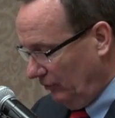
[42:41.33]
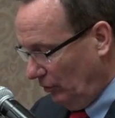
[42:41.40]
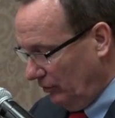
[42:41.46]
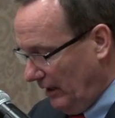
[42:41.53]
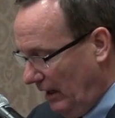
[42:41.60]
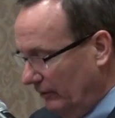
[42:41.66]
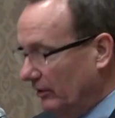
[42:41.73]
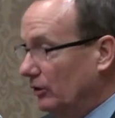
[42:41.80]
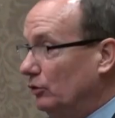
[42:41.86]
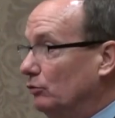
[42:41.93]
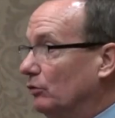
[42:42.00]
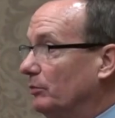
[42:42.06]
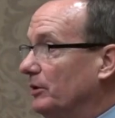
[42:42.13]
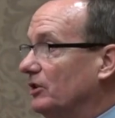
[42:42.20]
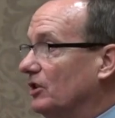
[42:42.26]
no doubt that you
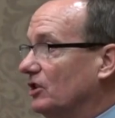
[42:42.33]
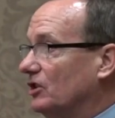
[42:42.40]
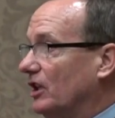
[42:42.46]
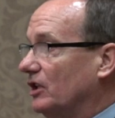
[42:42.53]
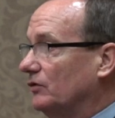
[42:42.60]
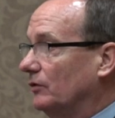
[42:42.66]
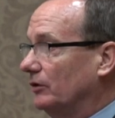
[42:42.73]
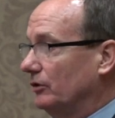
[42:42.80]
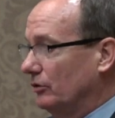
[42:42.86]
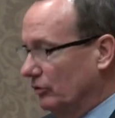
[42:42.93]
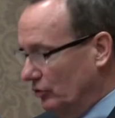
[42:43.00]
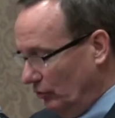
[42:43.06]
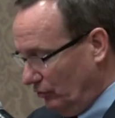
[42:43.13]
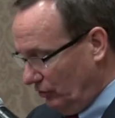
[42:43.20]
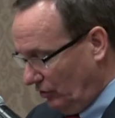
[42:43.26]
will be successful in your
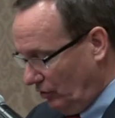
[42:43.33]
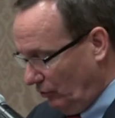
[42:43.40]
chosen